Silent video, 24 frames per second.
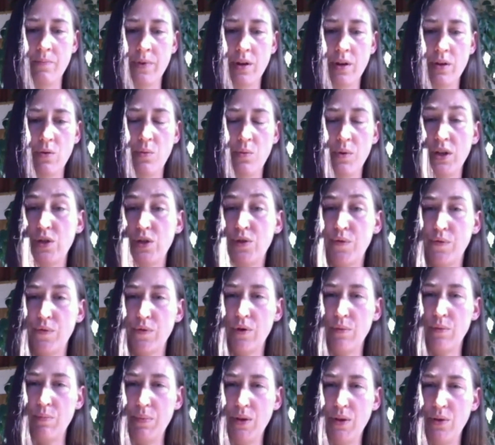wish
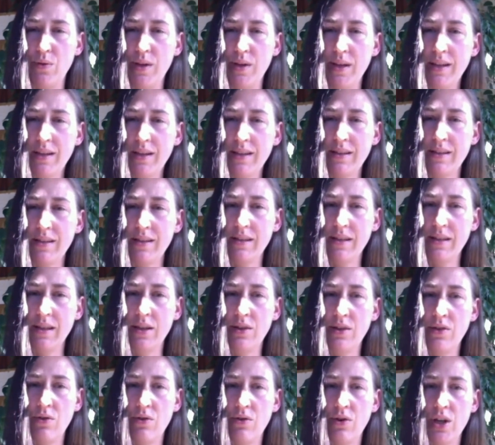for beauty
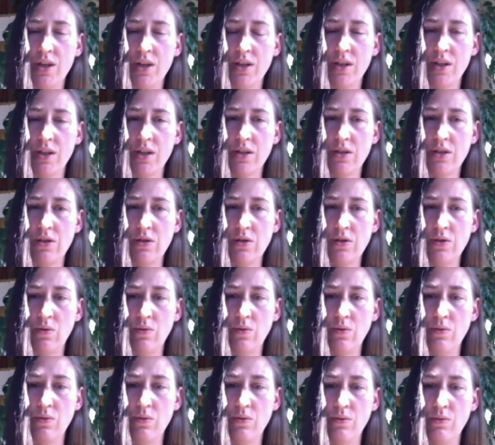in order
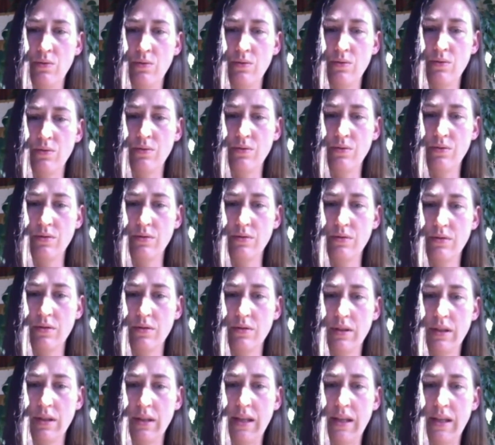to
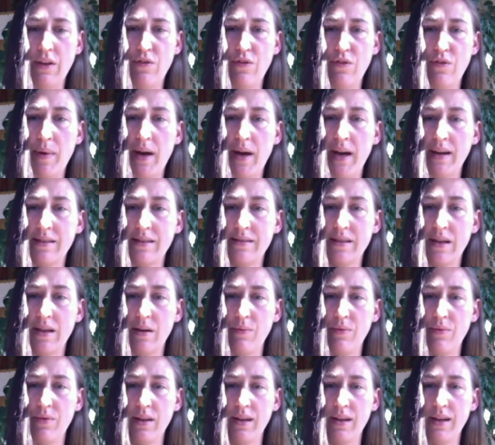give back
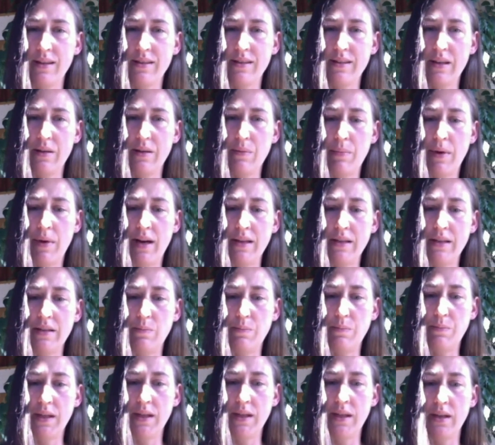something that might
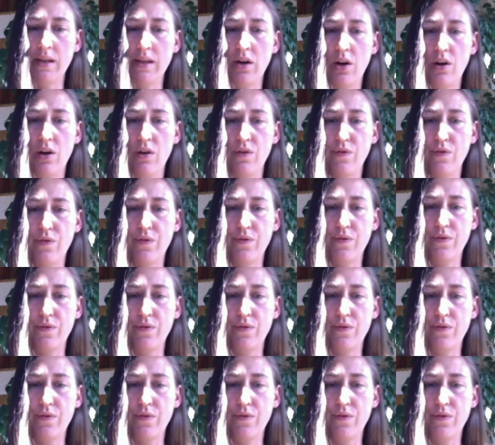be of